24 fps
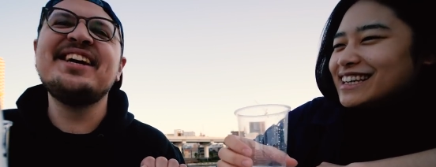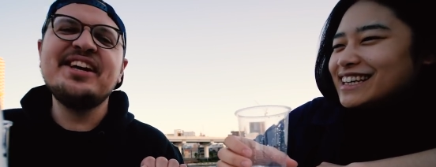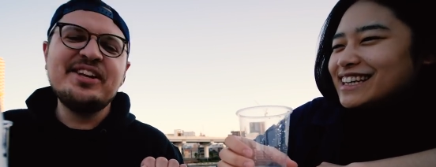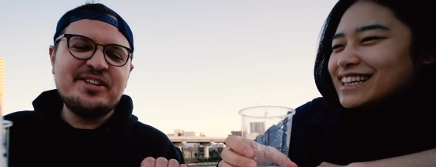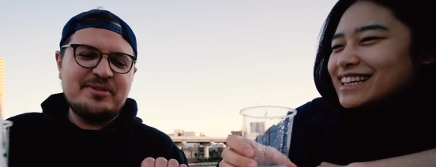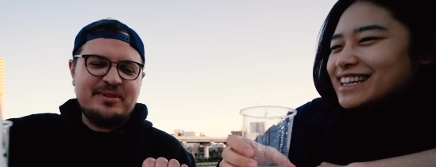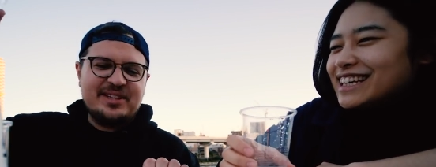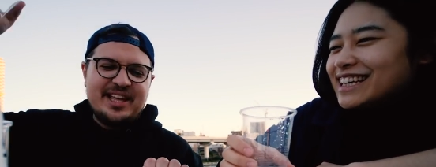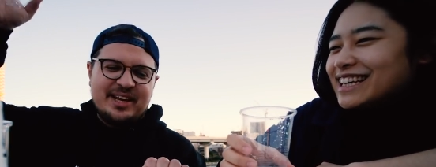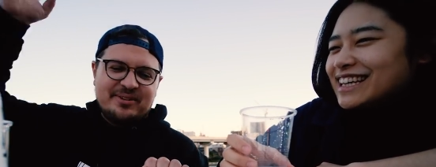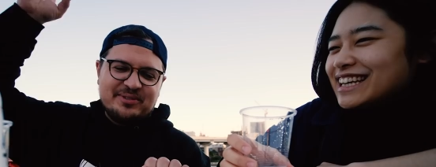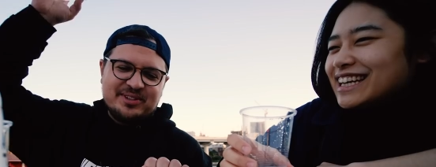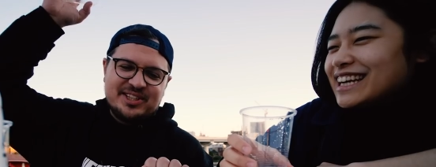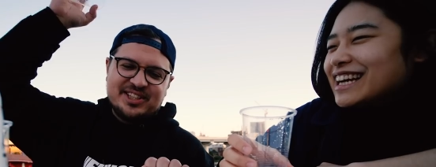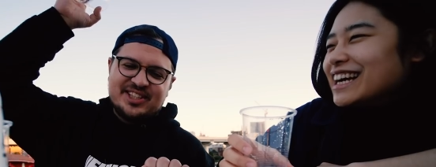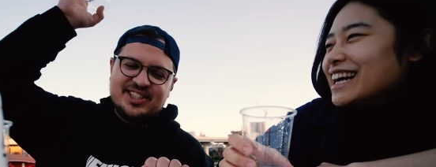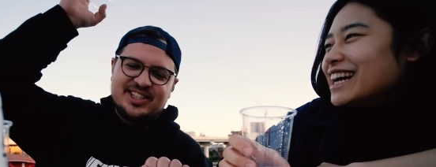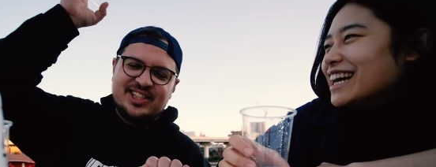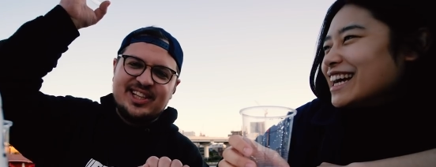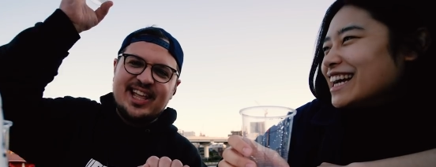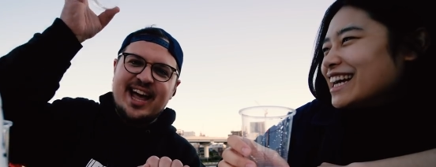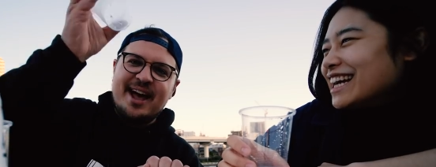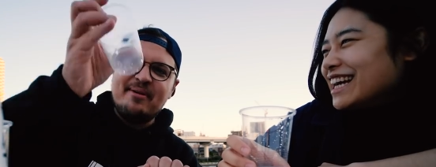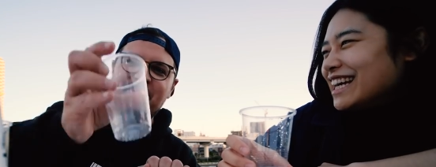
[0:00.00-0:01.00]
Speaker 1: You mean like with the
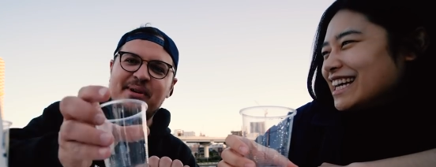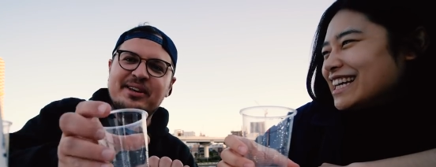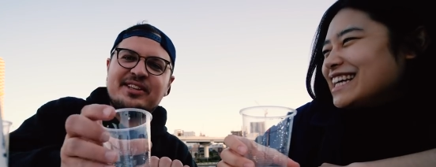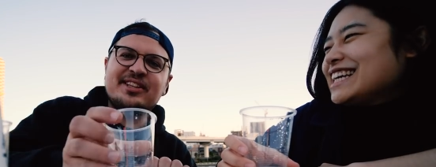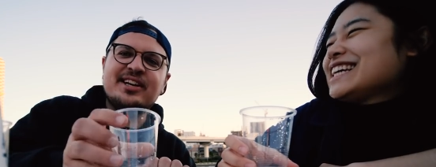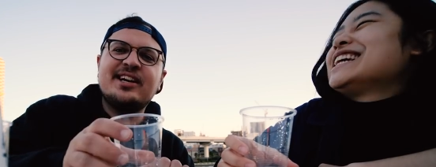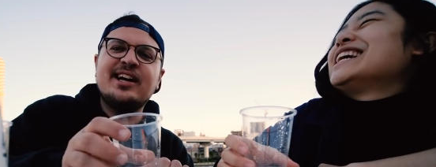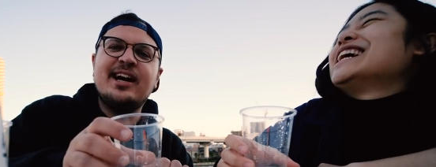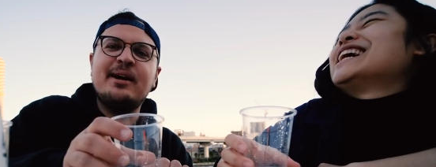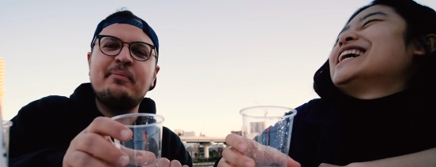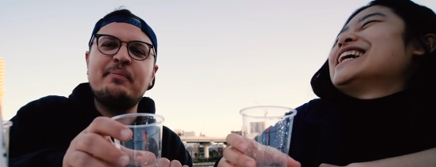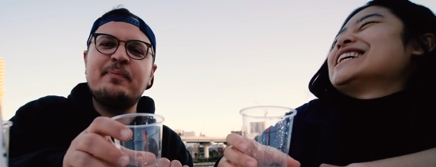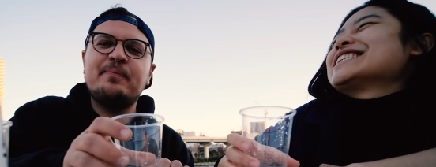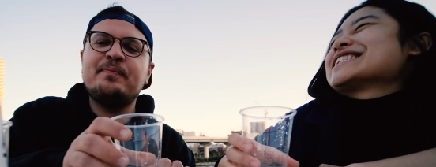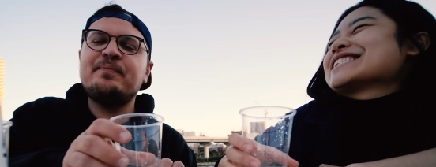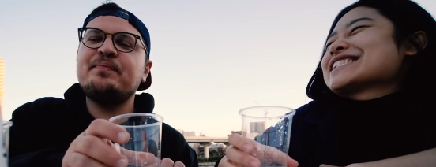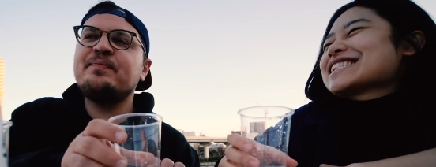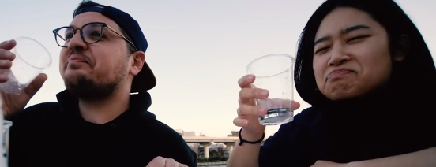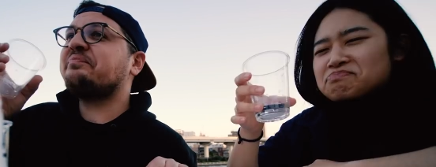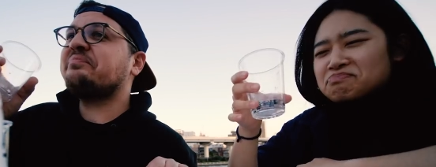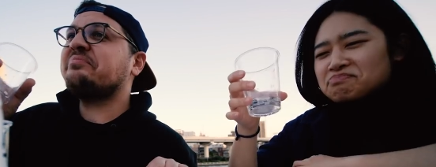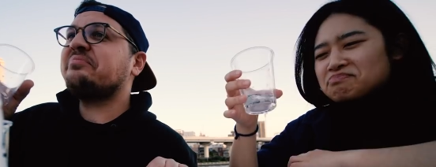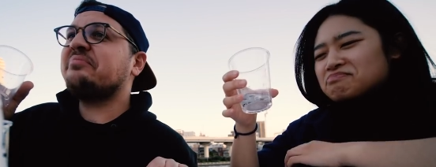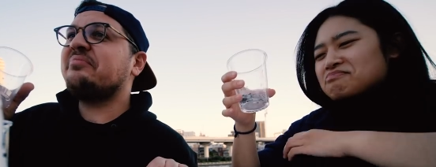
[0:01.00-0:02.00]
slamming the cup?
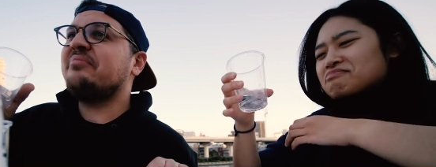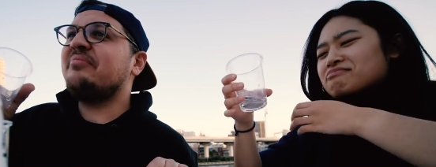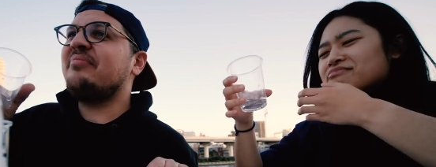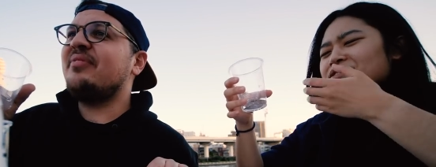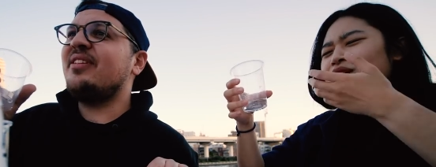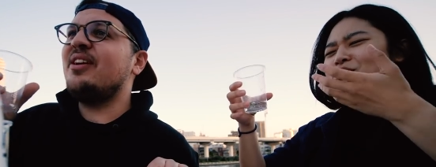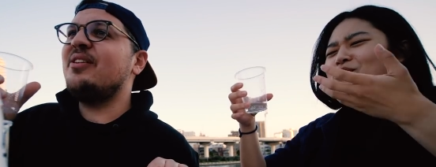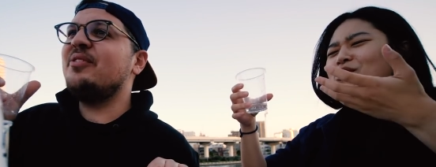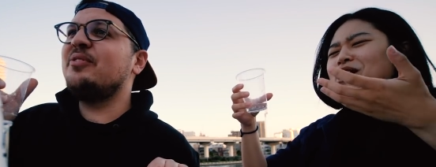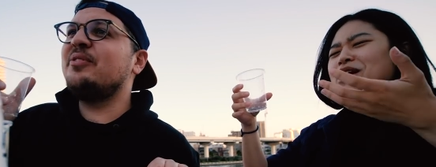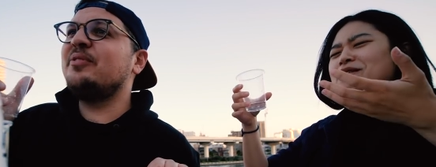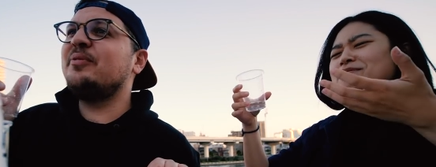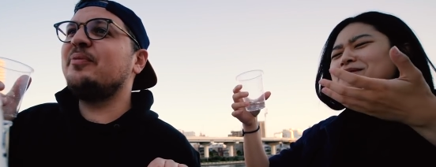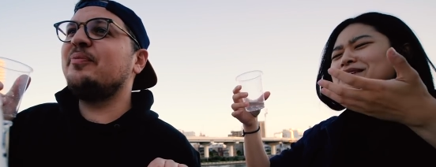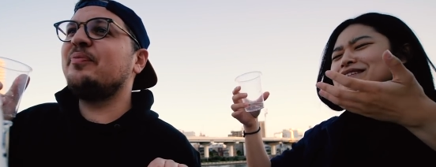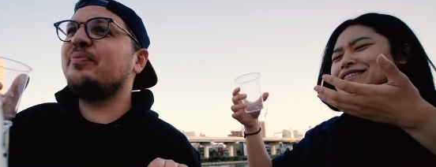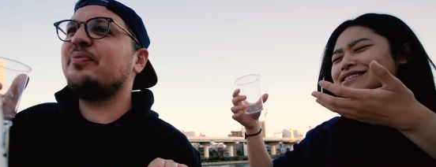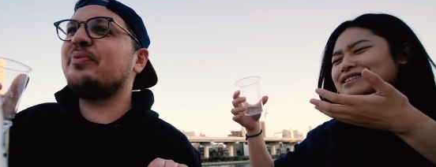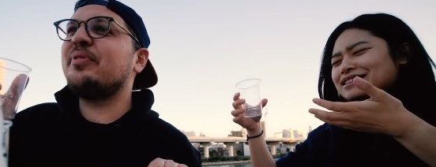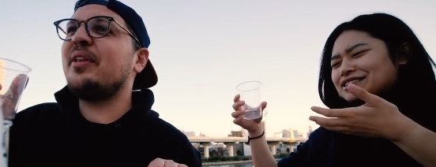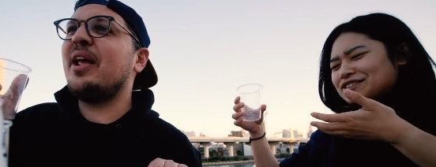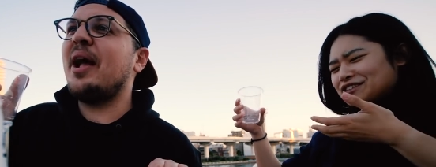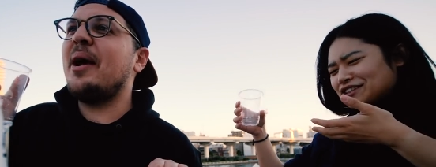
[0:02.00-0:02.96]
Speaker 2: Why am I still